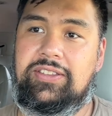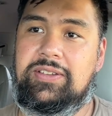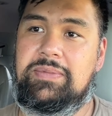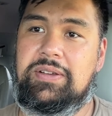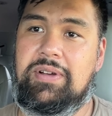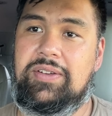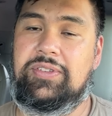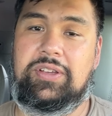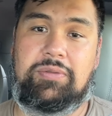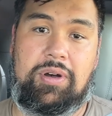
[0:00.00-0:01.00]
It's going to be great for
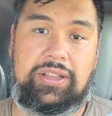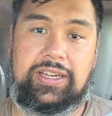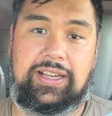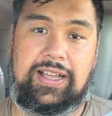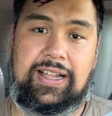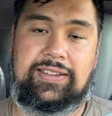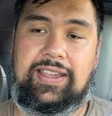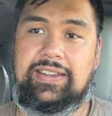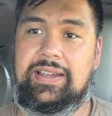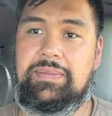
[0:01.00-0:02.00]
the quality of
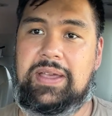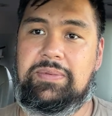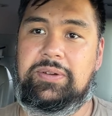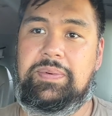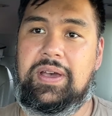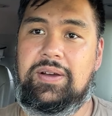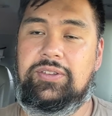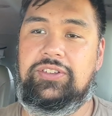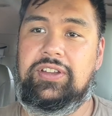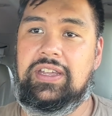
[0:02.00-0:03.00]
content I'm able to post.